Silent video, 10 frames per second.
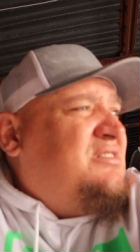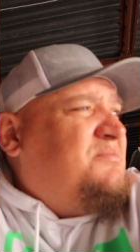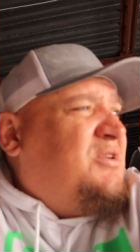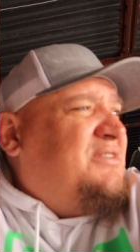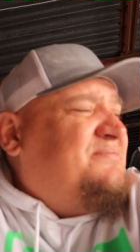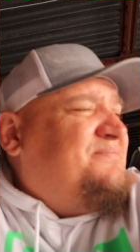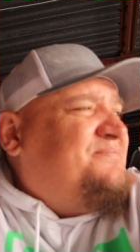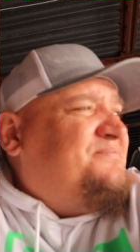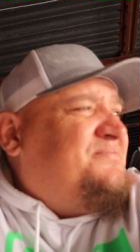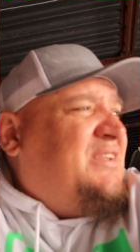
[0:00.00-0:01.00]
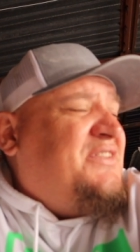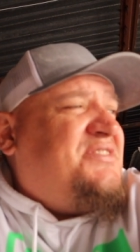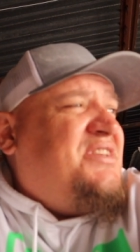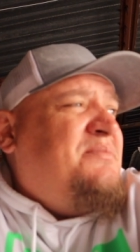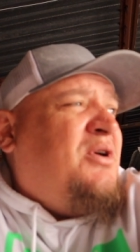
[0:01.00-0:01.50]
But yeah, the
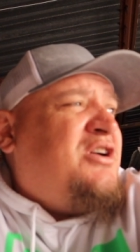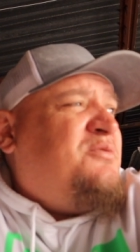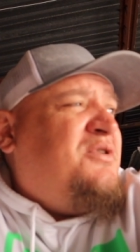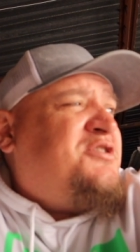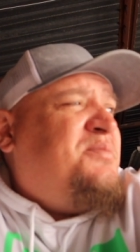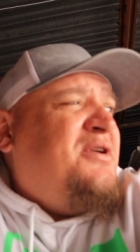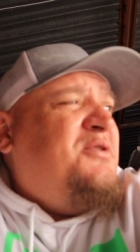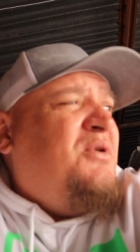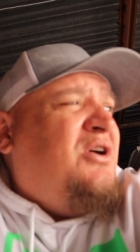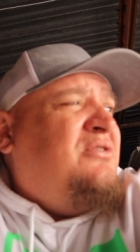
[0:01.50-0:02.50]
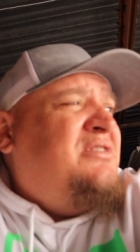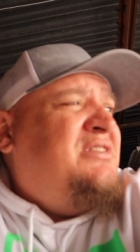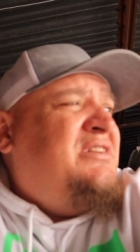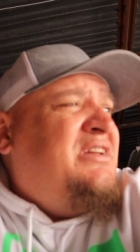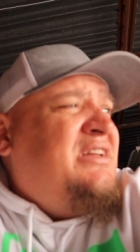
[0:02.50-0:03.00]
Skid Marc works pretty well.
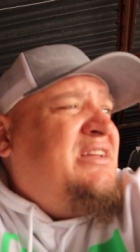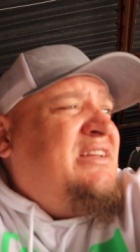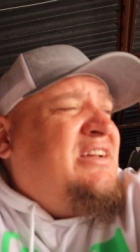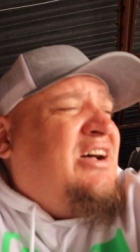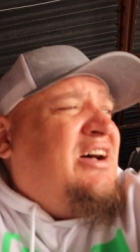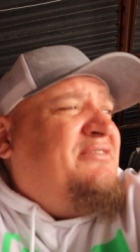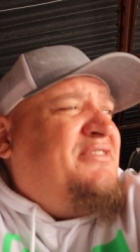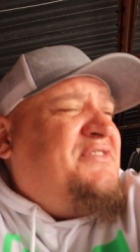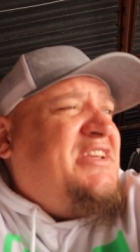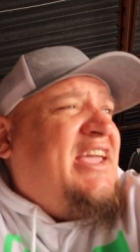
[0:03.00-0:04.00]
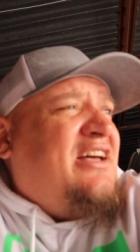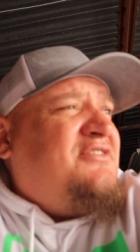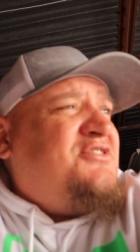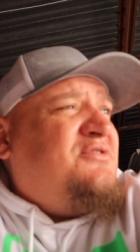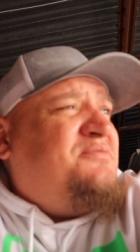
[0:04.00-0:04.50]
Uh, fifty
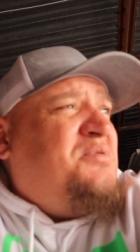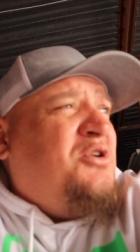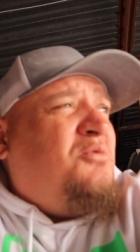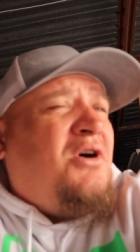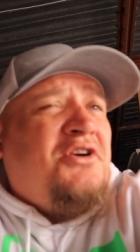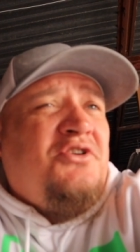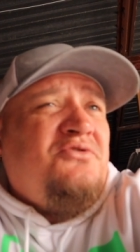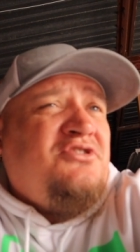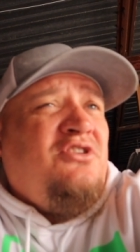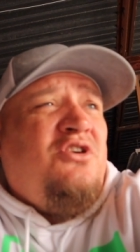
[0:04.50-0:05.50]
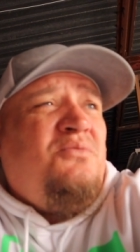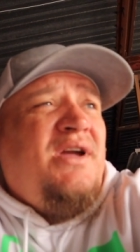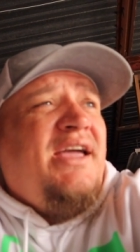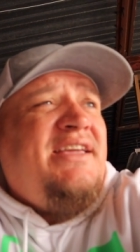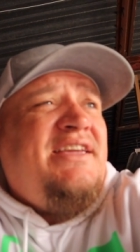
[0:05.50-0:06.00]
gallons of pure water goes a long
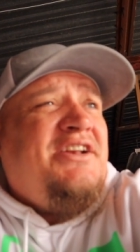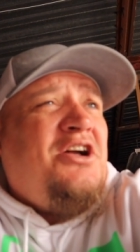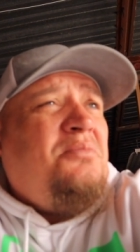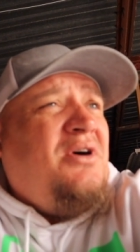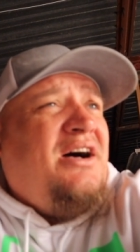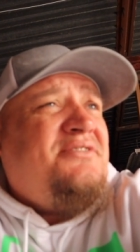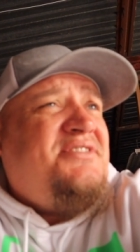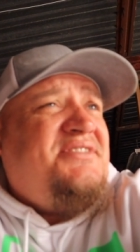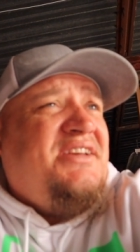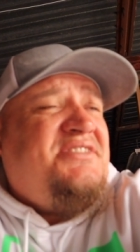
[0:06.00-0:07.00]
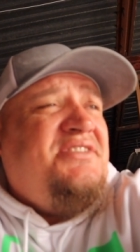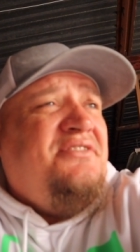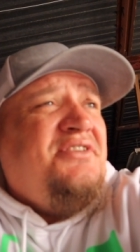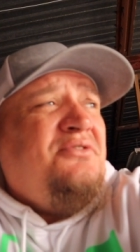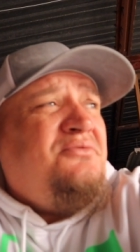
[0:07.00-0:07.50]
way. I can get a couple houses
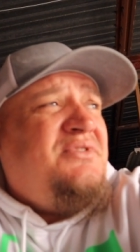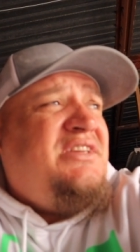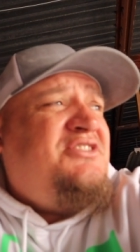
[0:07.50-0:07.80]
exterior only,